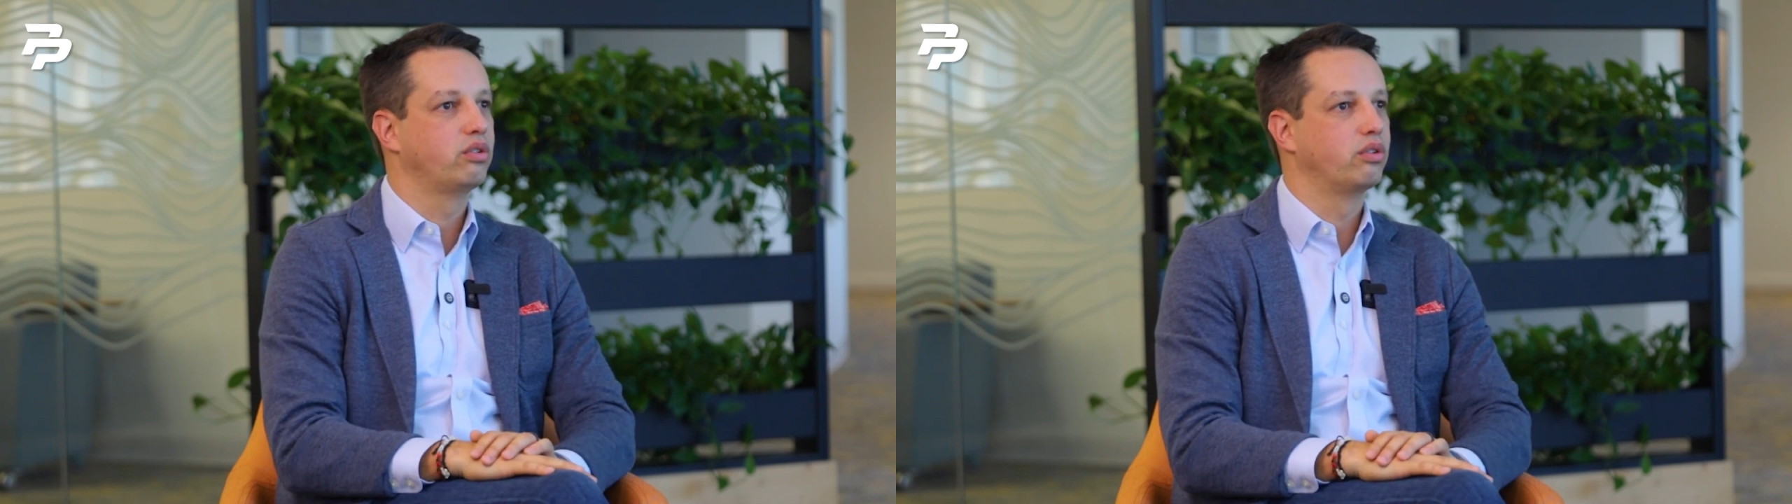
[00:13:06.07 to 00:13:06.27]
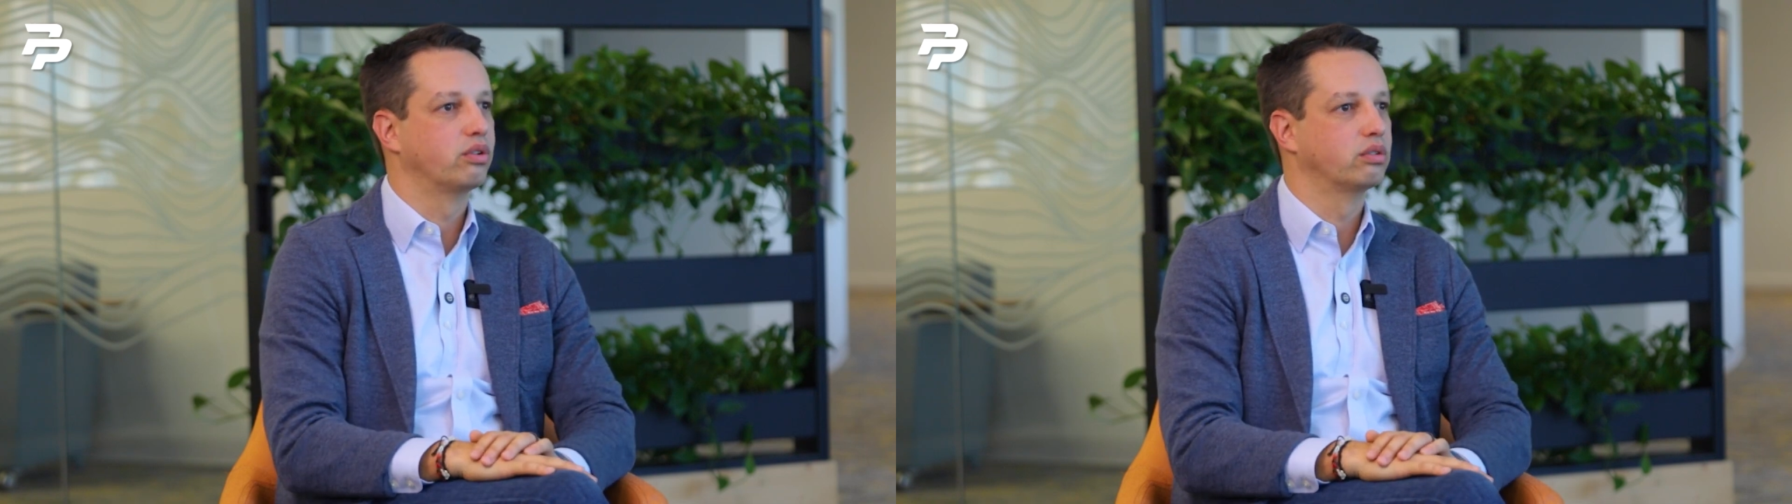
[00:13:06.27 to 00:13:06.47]

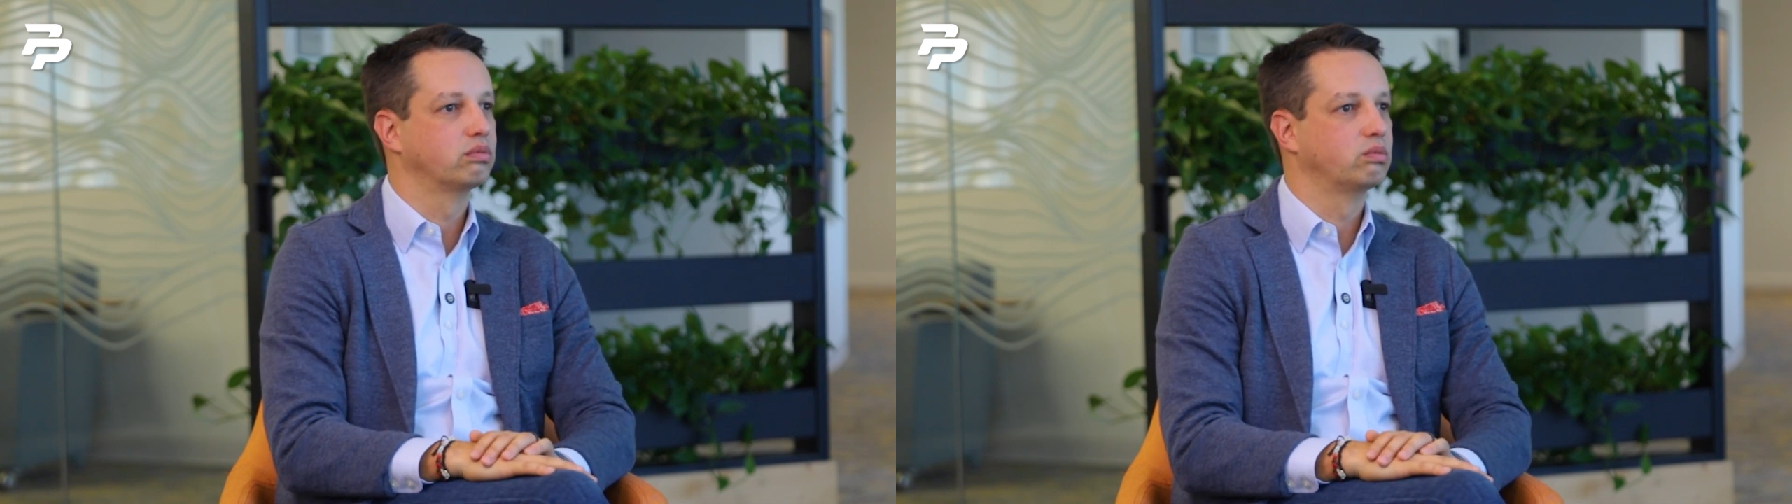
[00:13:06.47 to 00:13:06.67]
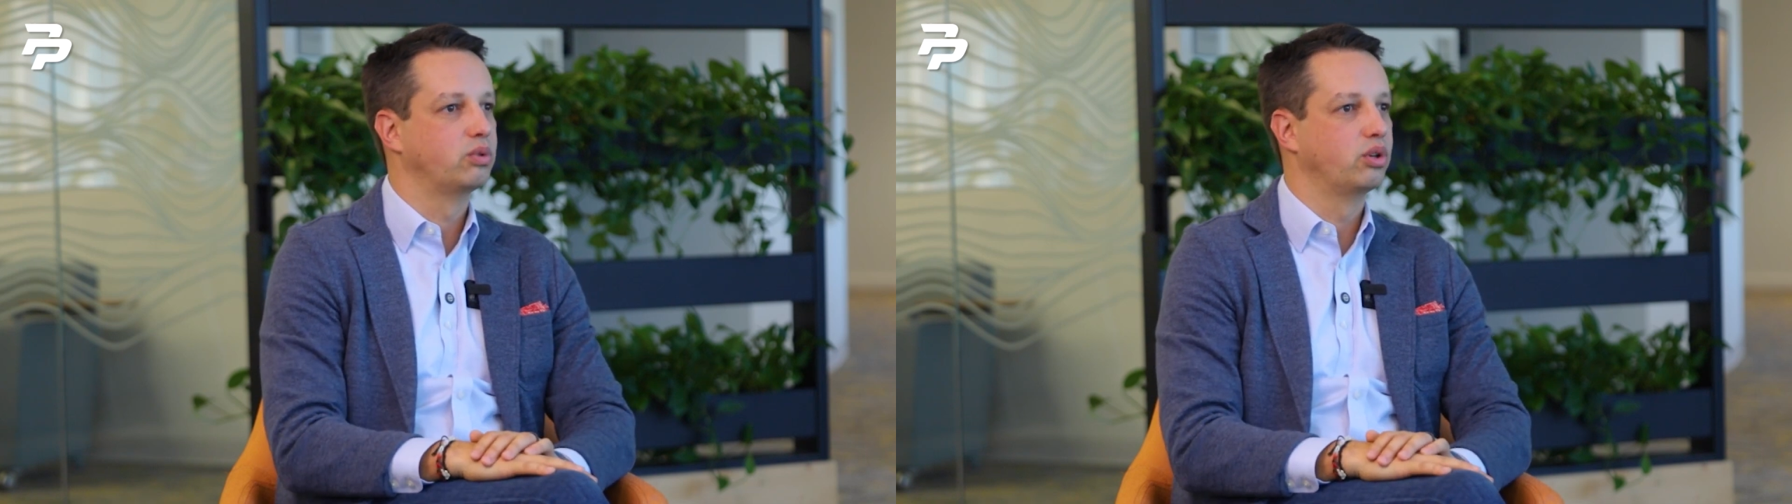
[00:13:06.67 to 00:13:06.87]
Do
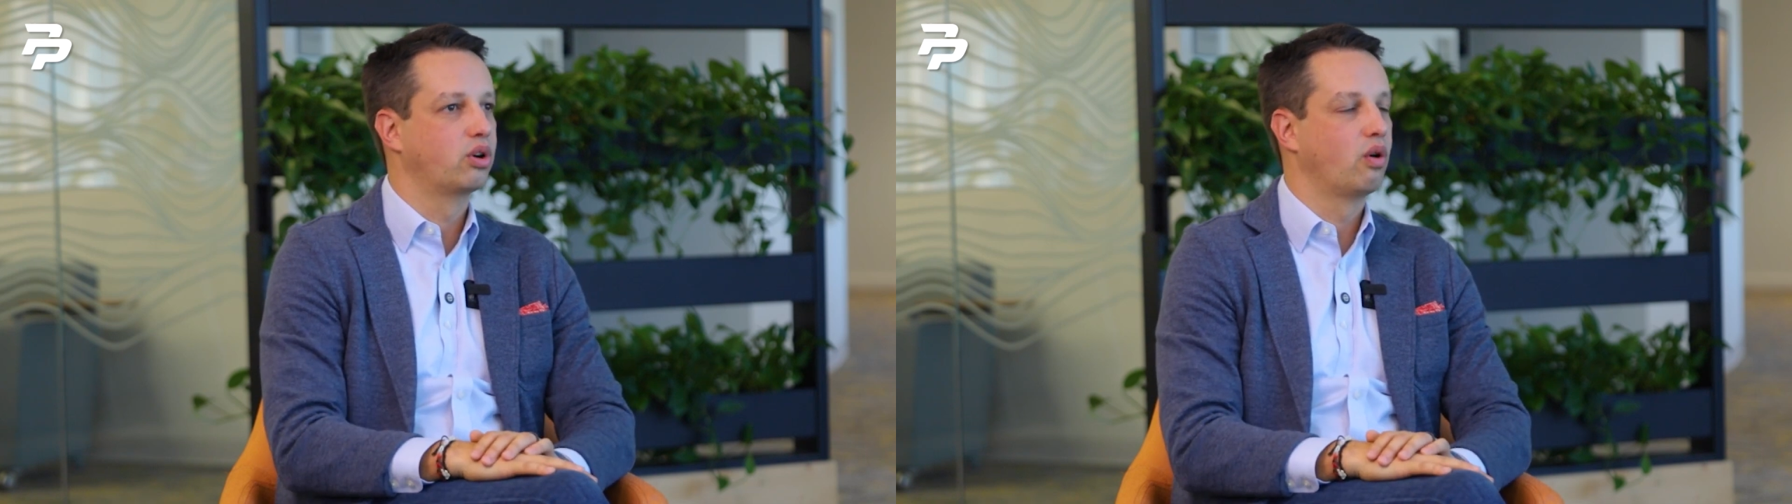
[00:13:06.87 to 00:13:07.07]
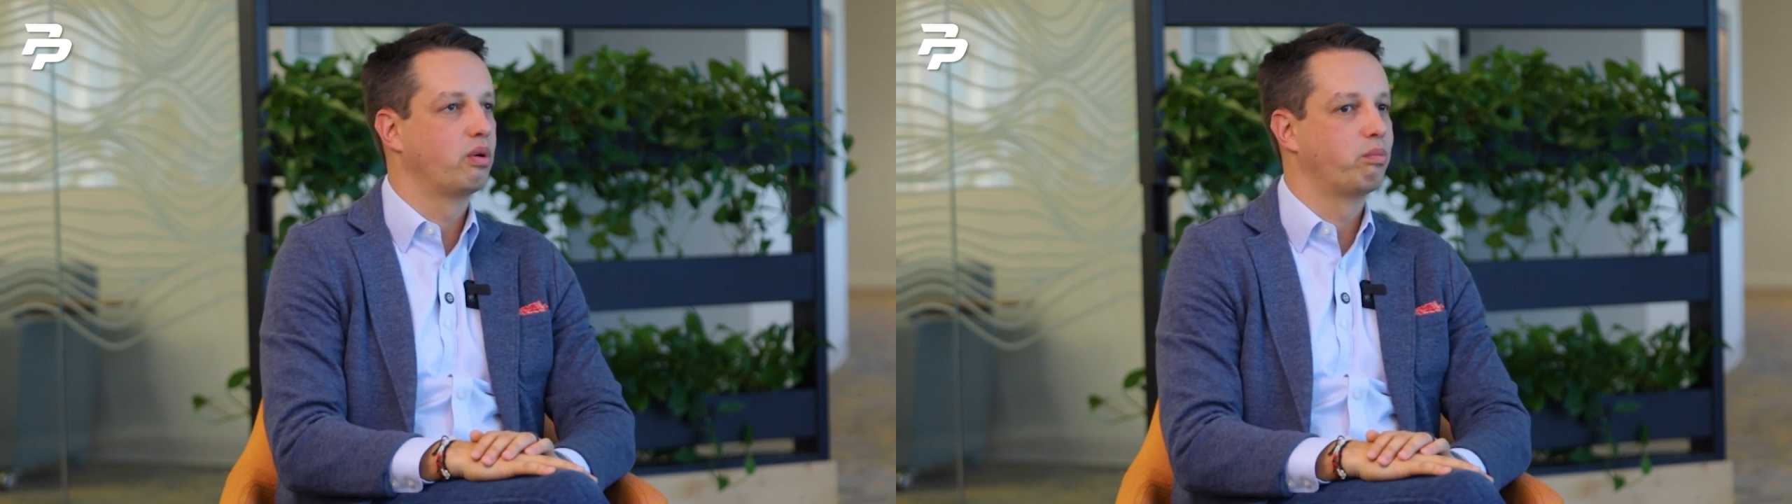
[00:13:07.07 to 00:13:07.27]
you
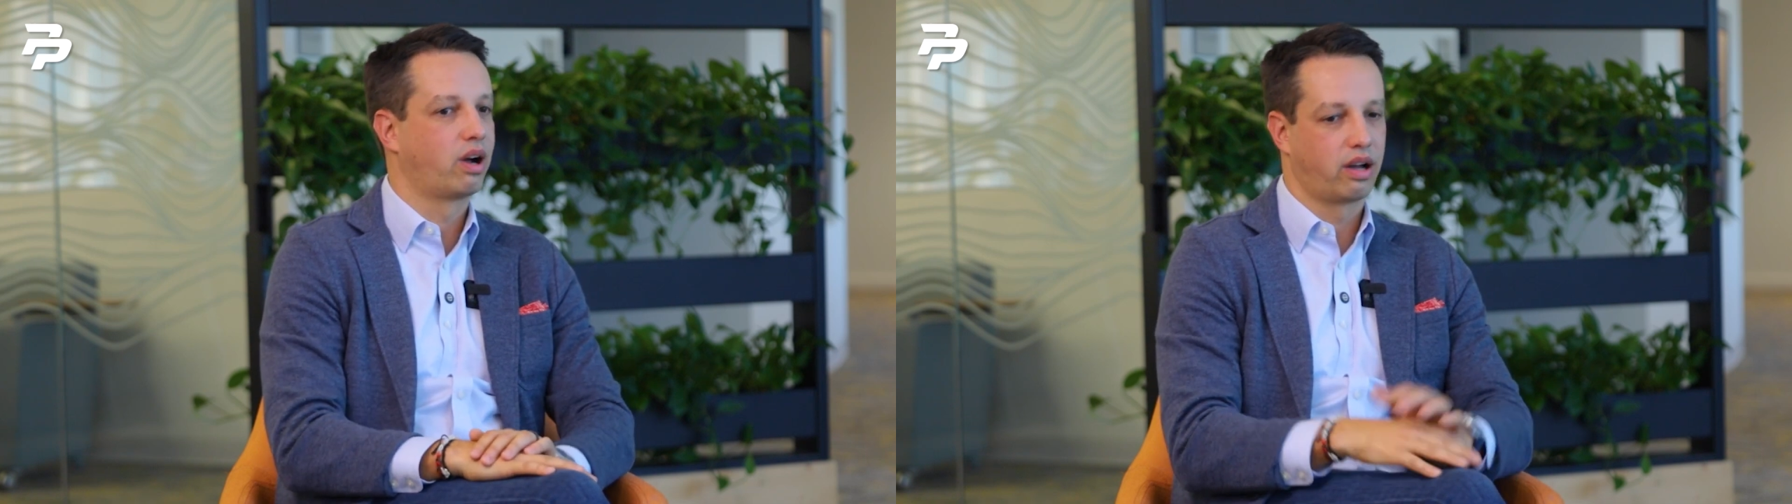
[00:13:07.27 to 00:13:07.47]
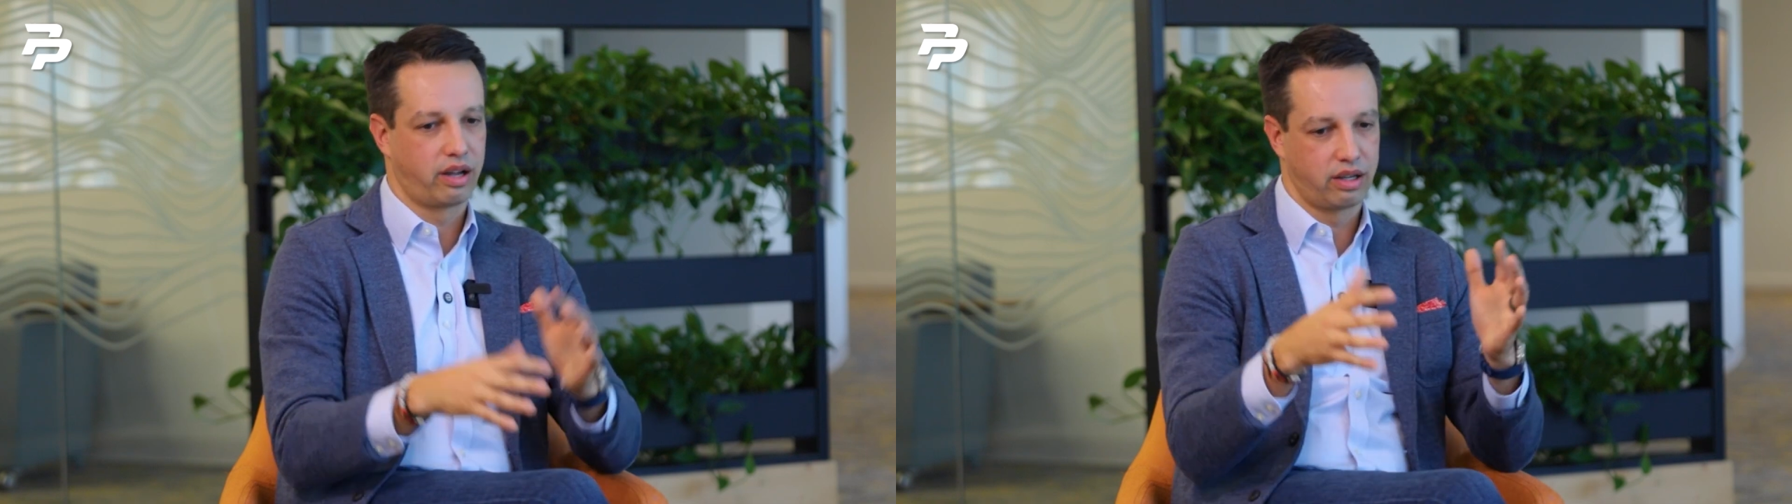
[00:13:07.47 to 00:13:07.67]
go and
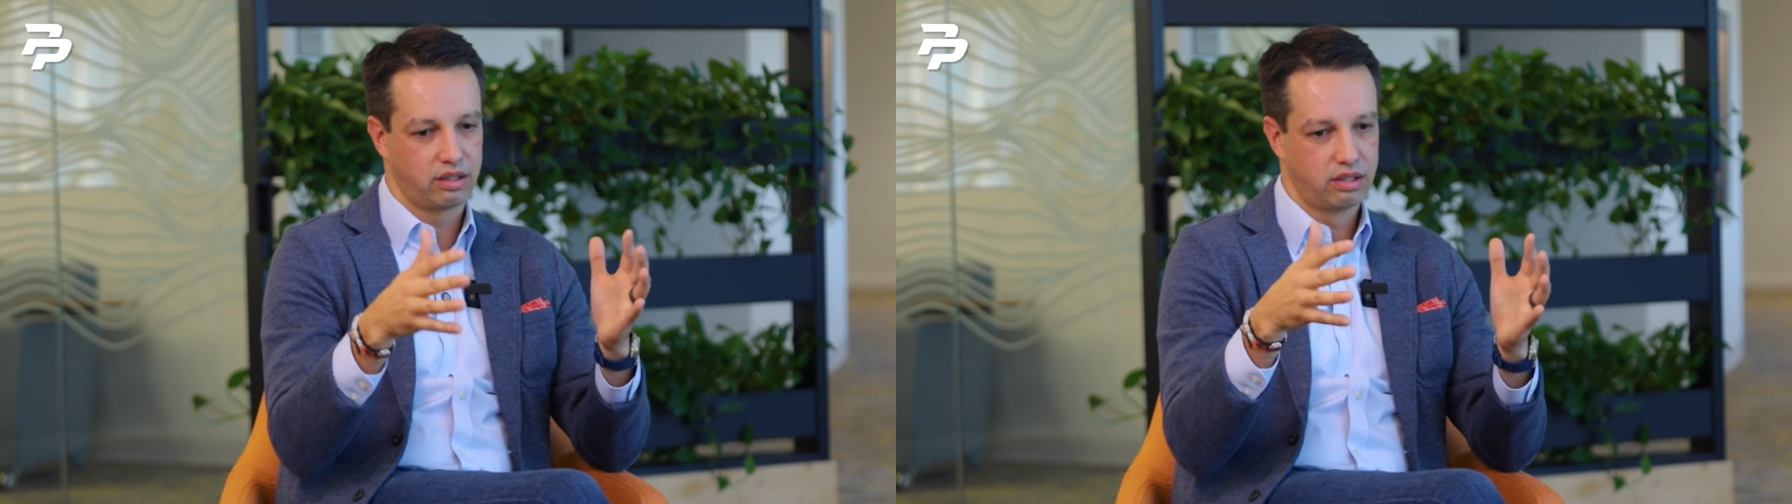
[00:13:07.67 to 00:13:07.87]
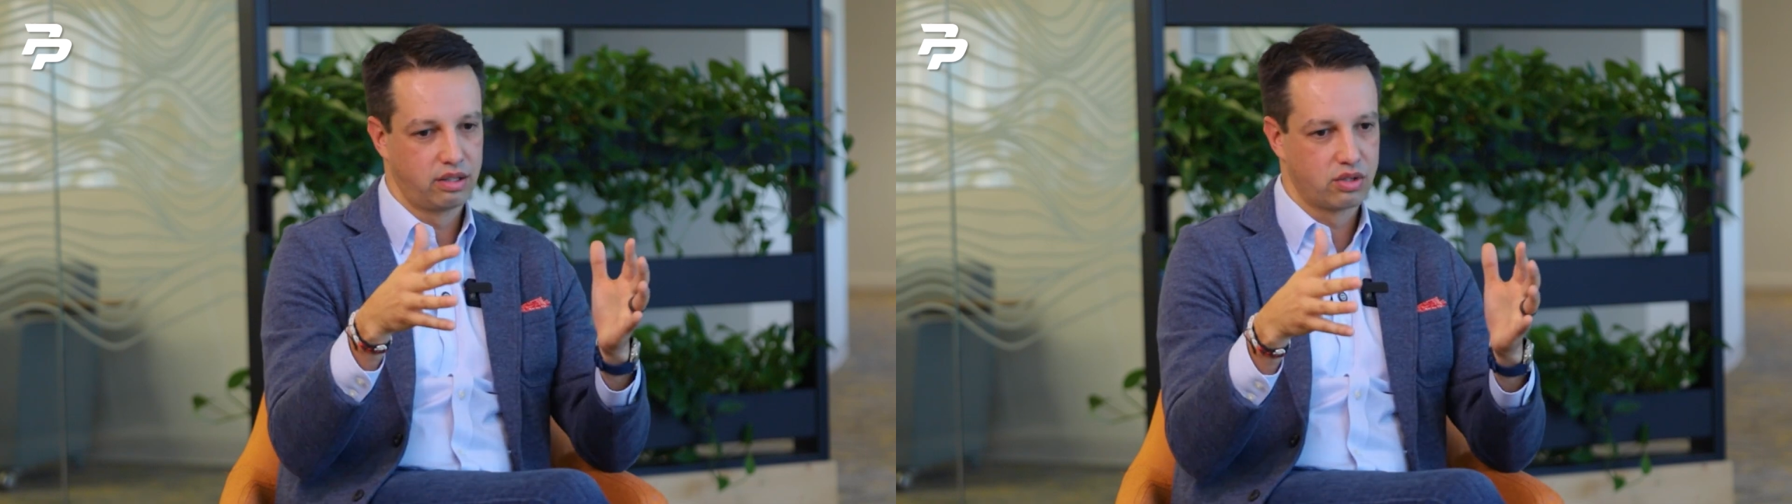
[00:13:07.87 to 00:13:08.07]
buy